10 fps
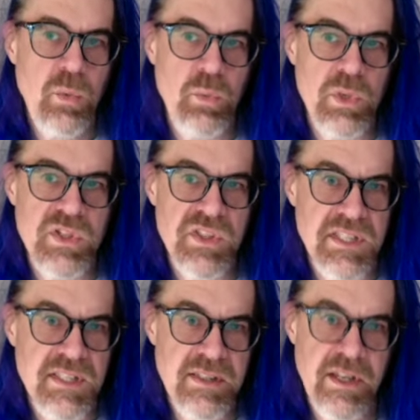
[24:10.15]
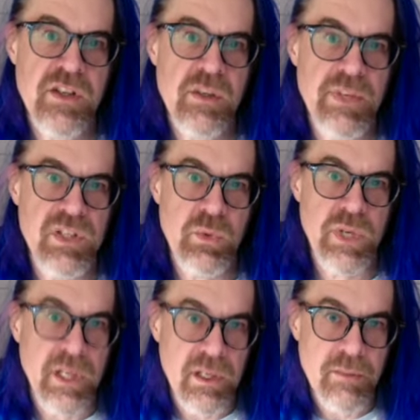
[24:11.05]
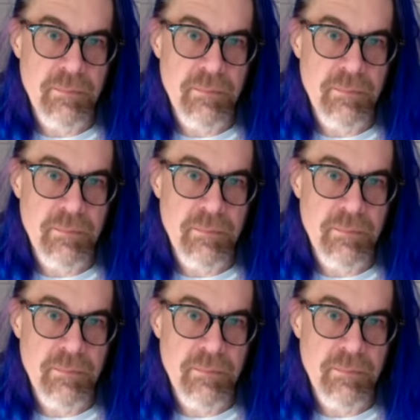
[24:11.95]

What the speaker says: which is a distinction between